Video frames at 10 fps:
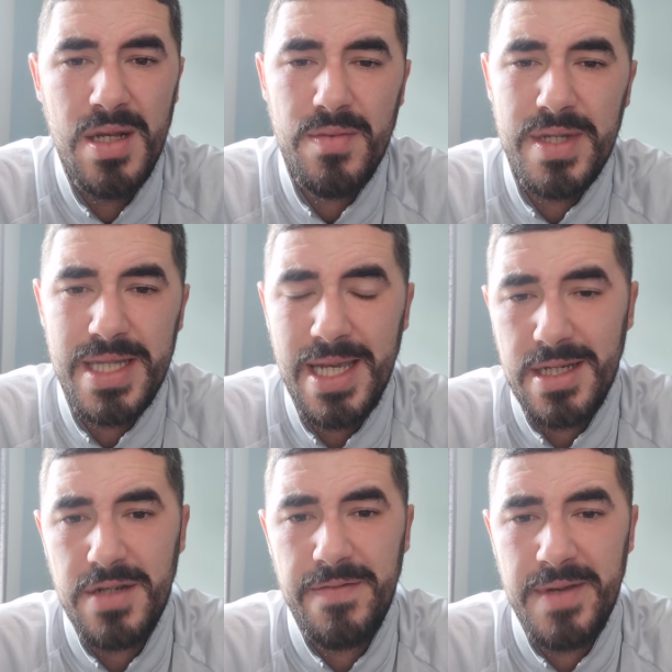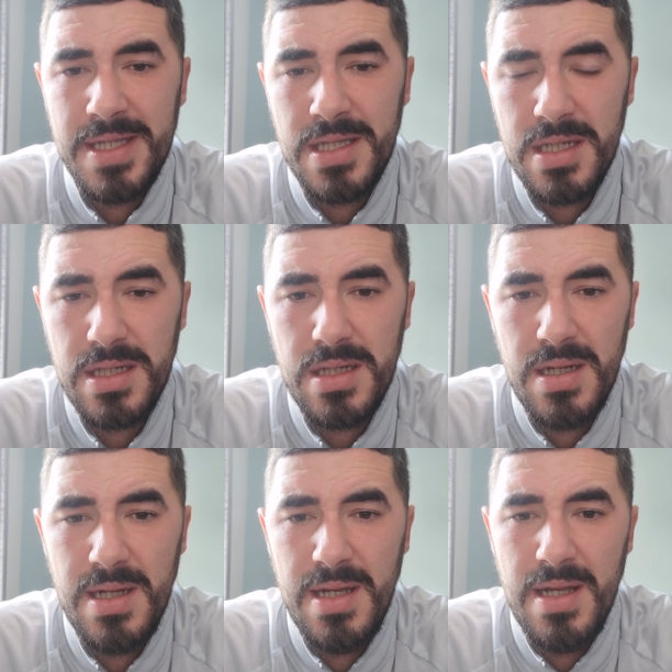with the ex-offenders.
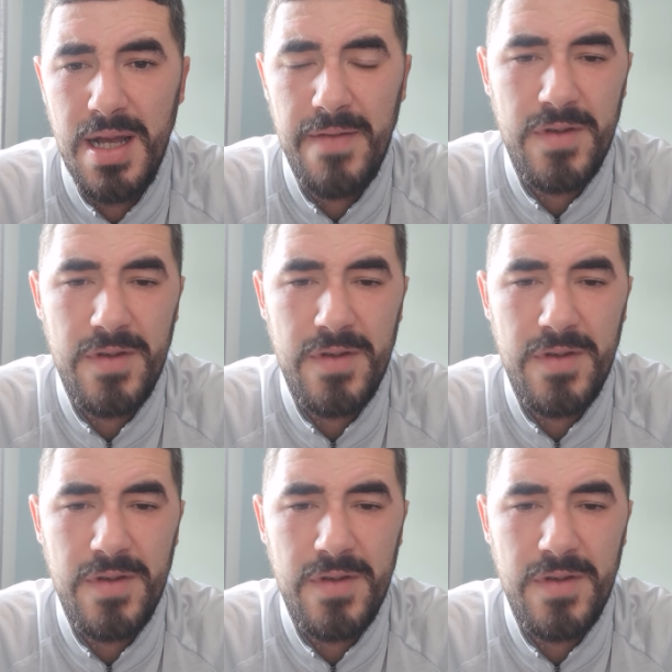I've